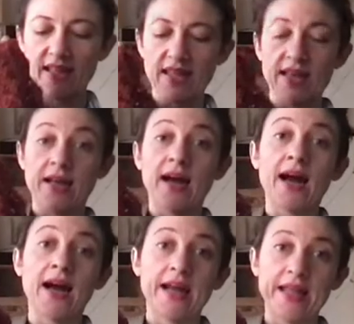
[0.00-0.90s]
in
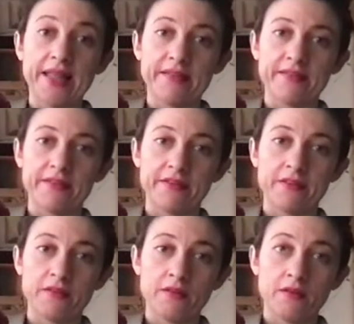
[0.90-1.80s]
height,
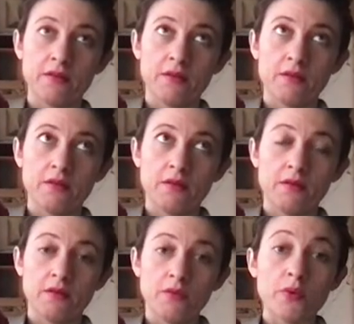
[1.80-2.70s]

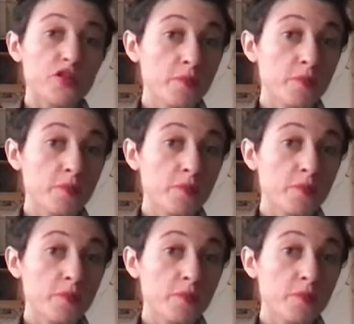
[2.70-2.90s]
which